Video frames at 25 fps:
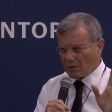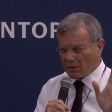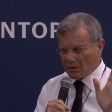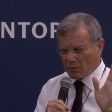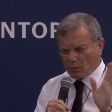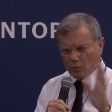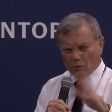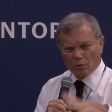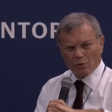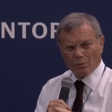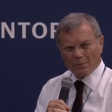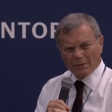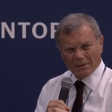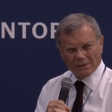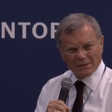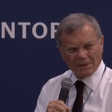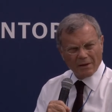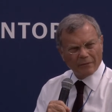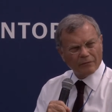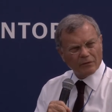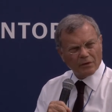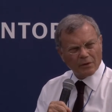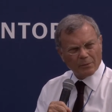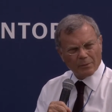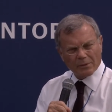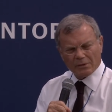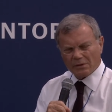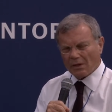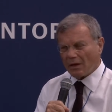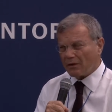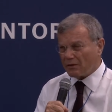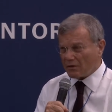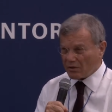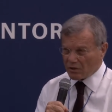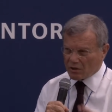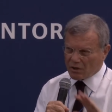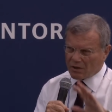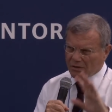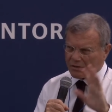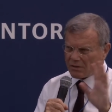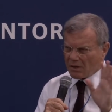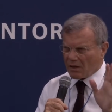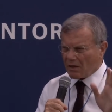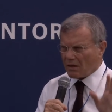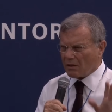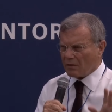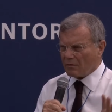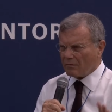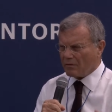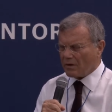It will be 70%, just
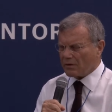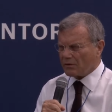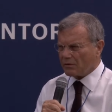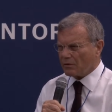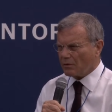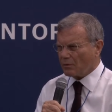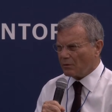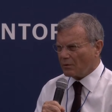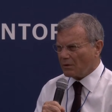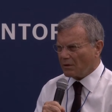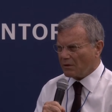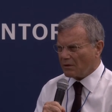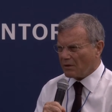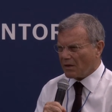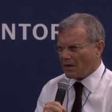like the rest of the world.